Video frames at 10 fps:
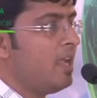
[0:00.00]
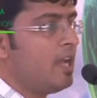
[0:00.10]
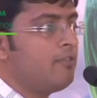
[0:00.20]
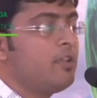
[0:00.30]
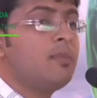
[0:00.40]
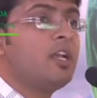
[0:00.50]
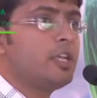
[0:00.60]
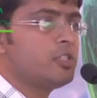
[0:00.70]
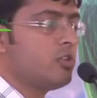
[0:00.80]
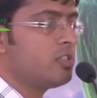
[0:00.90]
male and
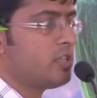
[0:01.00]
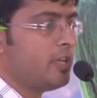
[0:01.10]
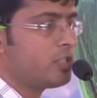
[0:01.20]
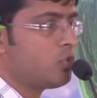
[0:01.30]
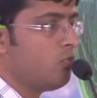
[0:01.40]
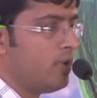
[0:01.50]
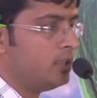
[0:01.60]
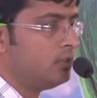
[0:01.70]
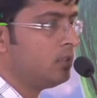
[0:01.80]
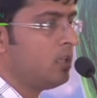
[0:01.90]
female ratio is
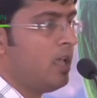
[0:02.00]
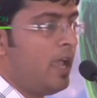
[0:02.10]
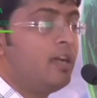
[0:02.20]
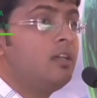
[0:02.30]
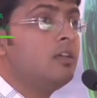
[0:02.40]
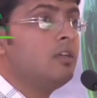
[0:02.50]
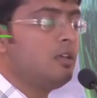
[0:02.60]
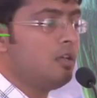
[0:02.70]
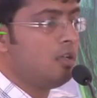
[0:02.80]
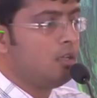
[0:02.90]
3:1, and
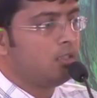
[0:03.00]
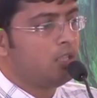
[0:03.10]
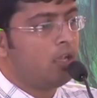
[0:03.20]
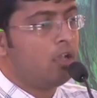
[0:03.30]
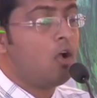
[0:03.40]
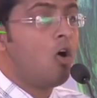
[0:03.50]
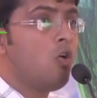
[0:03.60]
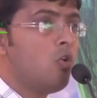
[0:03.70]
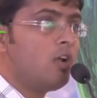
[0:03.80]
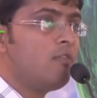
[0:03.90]
the
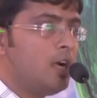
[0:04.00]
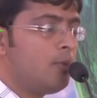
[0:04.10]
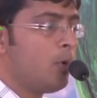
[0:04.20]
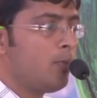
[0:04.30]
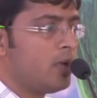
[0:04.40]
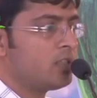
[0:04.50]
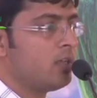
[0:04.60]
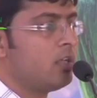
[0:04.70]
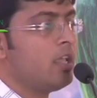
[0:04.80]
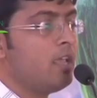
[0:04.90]
whole world
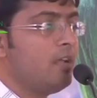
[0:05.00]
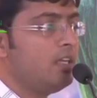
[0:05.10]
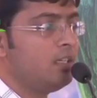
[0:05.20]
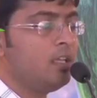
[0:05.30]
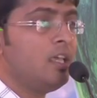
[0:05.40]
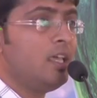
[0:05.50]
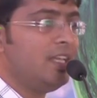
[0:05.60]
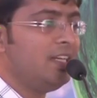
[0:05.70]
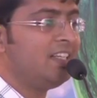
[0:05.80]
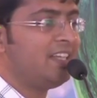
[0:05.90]
population, even
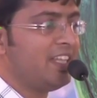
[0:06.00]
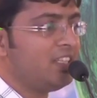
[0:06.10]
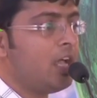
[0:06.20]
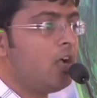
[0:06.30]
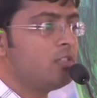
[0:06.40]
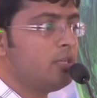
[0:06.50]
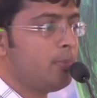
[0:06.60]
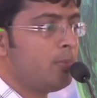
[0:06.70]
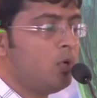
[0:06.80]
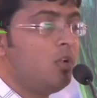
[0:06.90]
in
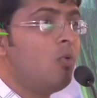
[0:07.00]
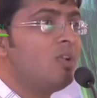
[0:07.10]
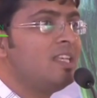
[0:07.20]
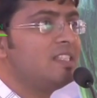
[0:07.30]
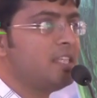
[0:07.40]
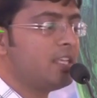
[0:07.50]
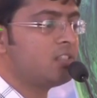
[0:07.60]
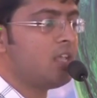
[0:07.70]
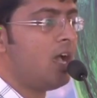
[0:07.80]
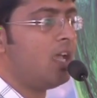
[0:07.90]
10,000 people, only
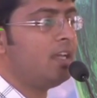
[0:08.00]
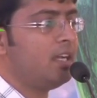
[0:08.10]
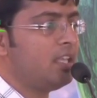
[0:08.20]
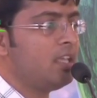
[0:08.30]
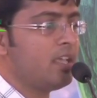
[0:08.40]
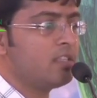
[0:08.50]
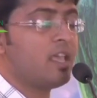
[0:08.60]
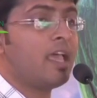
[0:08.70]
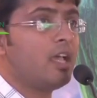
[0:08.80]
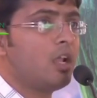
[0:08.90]
6 are getting
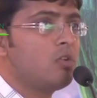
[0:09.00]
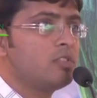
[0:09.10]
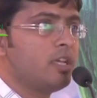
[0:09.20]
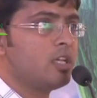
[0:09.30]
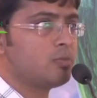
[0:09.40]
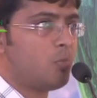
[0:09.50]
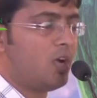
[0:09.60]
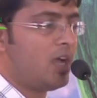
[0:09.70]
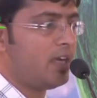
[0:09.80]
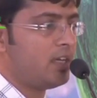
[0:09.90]
as ankylosing
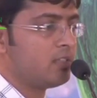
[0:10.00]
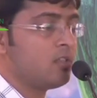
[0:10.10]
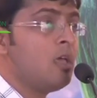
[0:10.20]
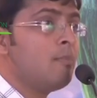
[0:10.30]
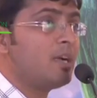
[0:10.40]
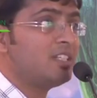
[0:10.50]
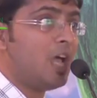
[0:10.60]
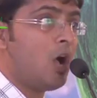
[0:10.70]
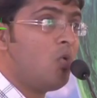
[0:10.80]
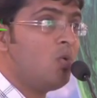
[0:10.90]
spondylitis.
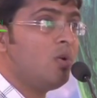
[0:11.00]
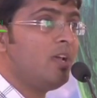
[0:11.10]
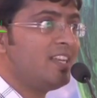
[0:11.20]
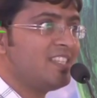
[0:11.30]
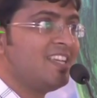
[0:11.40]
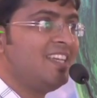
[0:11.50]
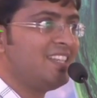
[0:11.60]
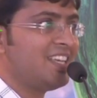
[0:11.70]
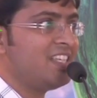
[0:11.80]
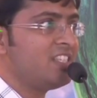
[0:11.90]
But now it is
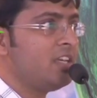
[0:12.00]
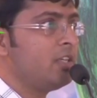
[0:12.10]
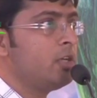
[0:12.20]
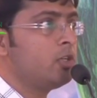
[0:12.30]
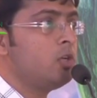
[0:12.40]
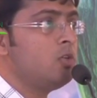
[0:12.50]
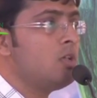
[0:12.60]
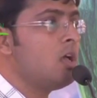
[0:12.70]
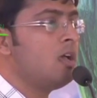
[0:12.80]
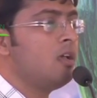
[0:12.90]
increasing due
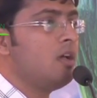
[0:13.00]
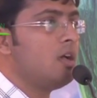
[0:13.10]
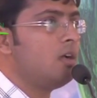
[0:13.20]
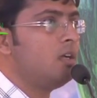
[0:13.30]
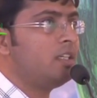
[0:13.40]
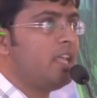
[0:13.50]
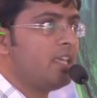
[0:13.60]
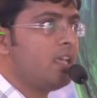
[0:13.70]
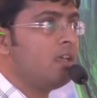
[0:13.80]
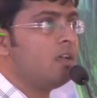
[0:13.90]
to
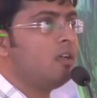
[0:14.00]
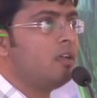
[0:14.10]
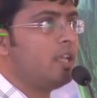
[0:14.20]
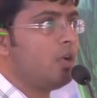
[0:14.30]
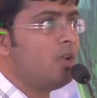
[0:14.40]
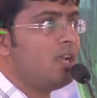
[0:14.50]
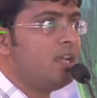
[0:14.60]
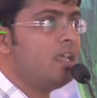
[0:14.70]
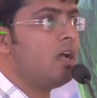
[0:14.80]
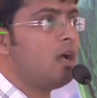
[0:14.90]
taking
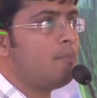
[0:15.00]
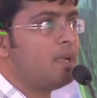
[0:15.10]
regularly